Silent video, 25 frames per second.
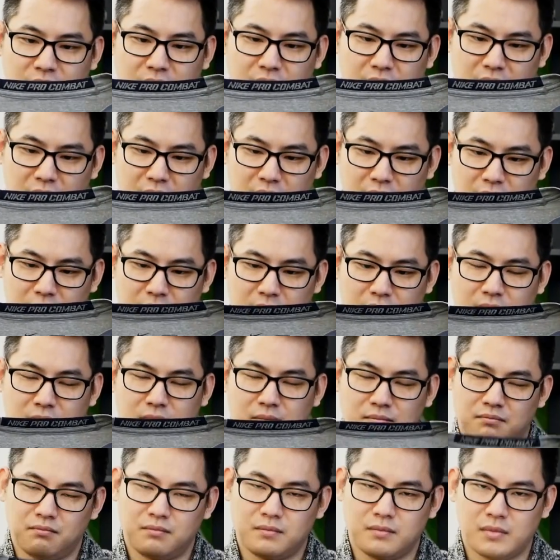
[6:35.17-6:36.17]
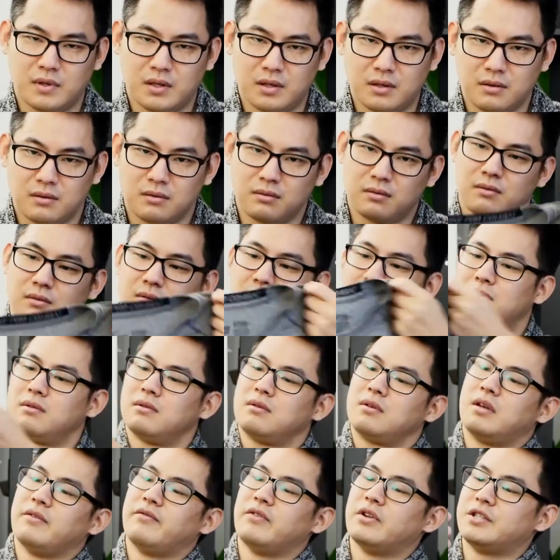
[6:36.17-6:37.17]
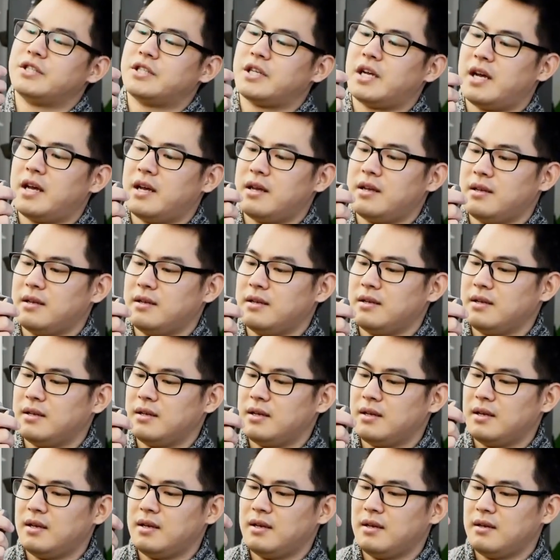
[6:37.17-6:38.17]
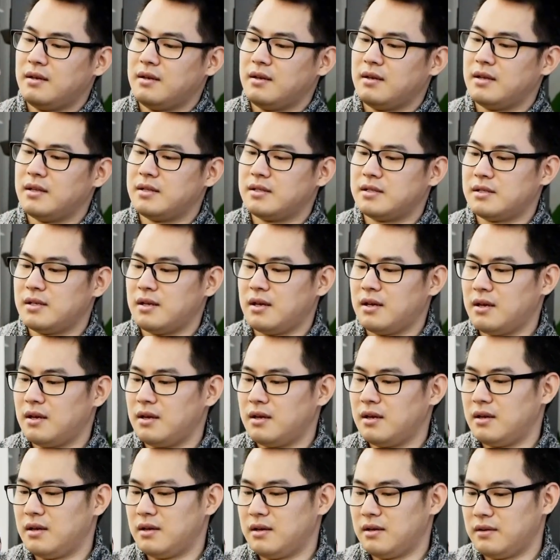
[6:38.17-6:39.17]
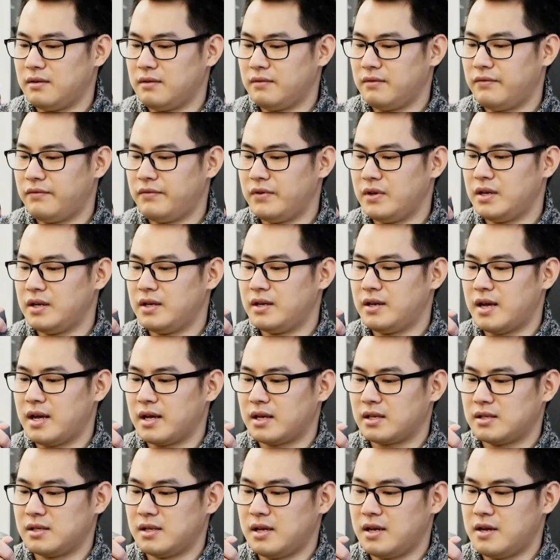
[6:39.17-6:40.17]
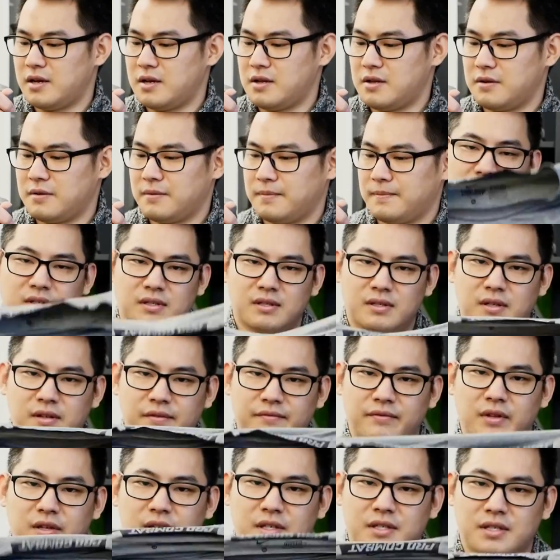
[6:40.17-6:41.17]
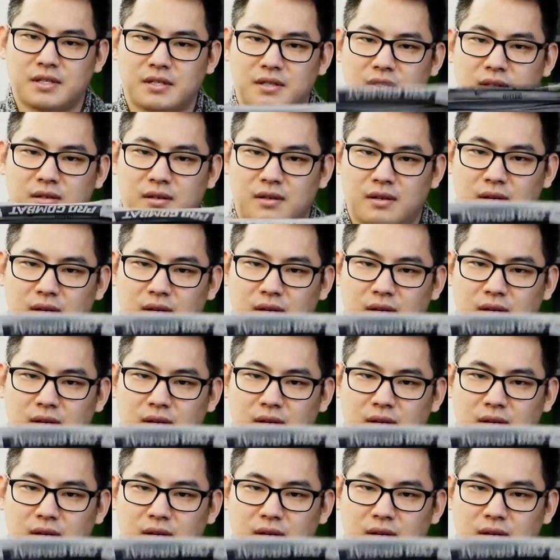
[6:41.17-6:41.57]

and give it a shot. It's a fitted XL, sleeveless,